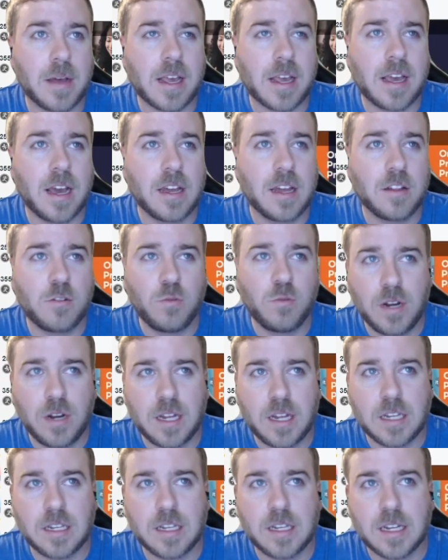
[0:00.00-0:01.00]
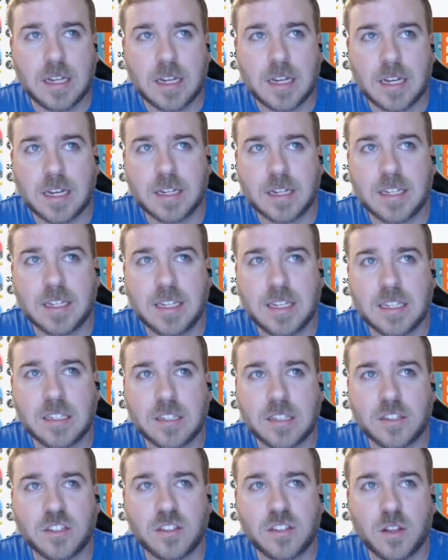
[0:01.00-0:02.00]
Kylo Ren, he's
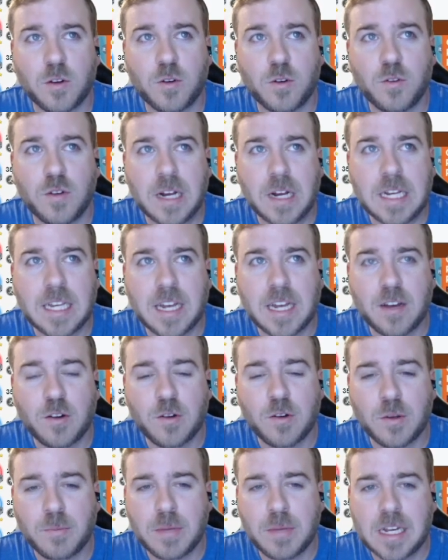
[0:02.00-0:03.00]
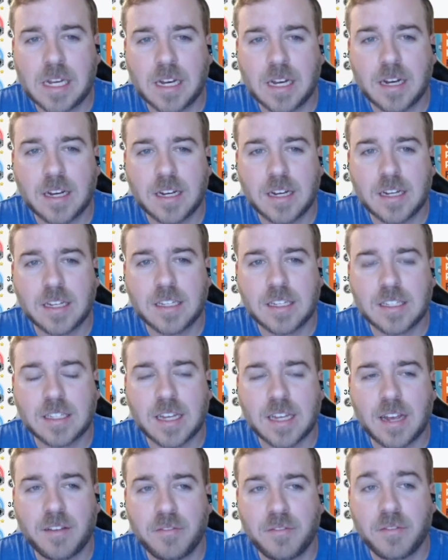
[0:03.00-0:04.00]
slower right now because
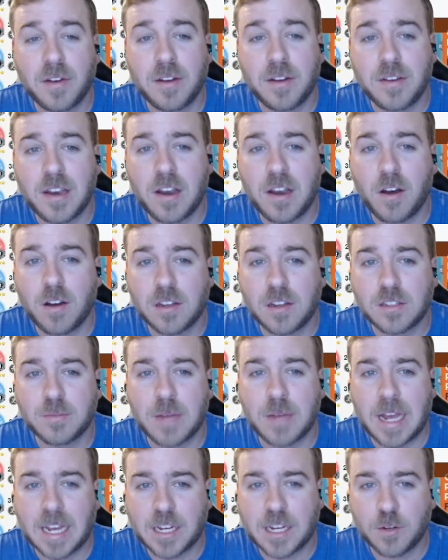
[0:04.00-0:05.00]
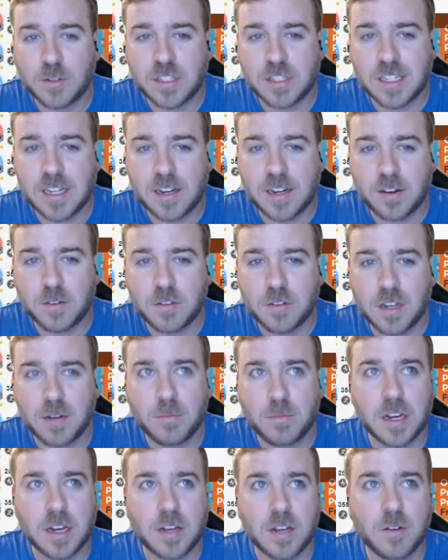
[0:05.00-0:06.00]
I found an awesome accuracy error that I'm
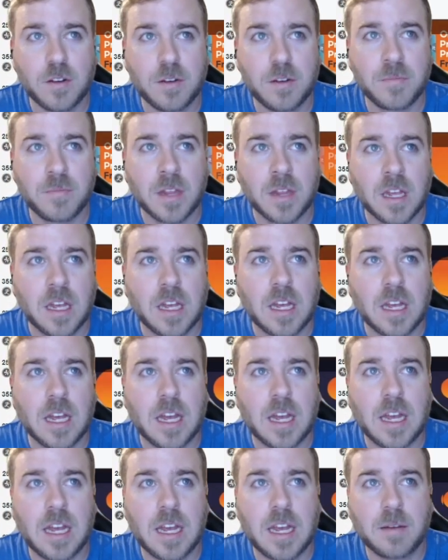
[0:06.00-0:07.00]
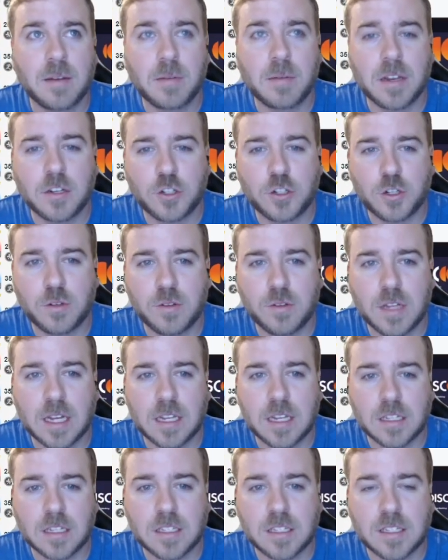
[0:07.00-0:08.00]
running on him. And I'm going to show you that
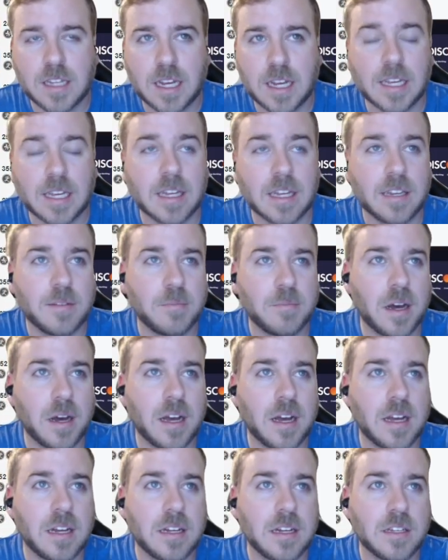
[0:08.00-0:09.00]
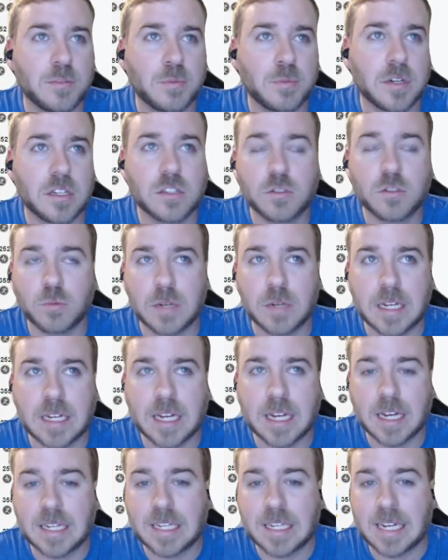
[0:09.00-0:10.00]
in a second, but it's pretty sweet.
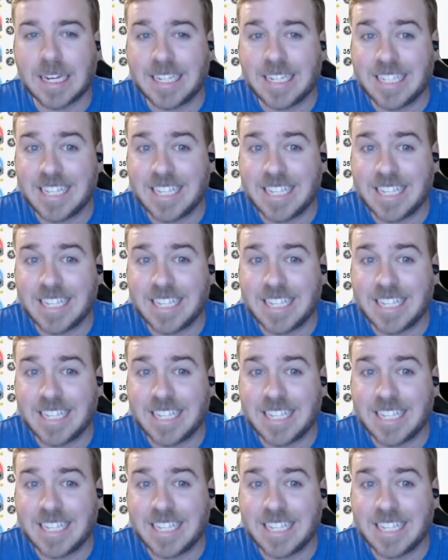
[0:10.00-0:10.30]
I